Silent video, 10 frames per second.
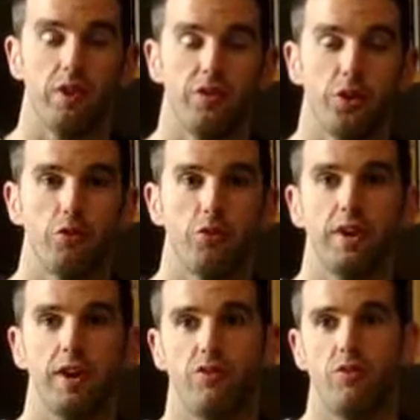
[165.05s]
internal
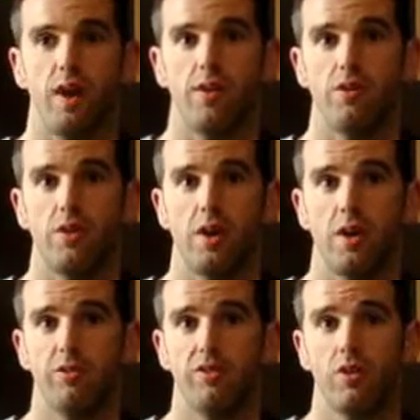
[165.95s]
rotation you have in your
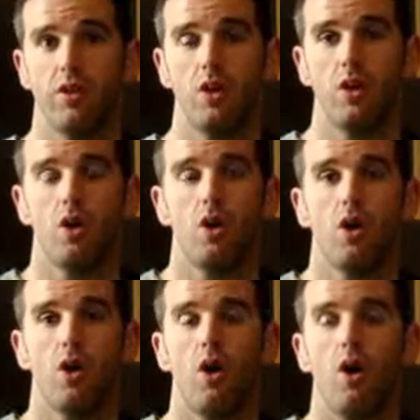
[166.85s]
hips.
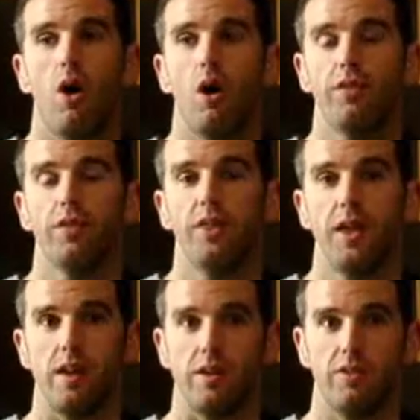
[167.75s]
All
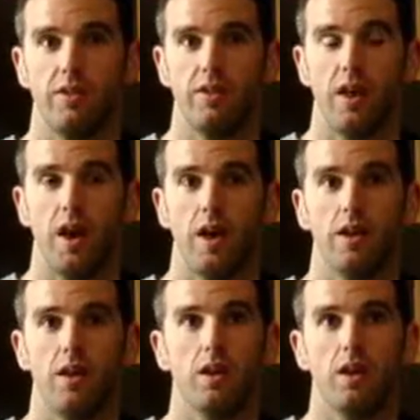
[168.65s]
things
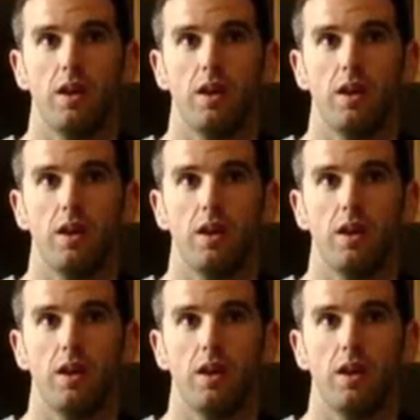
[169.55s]
that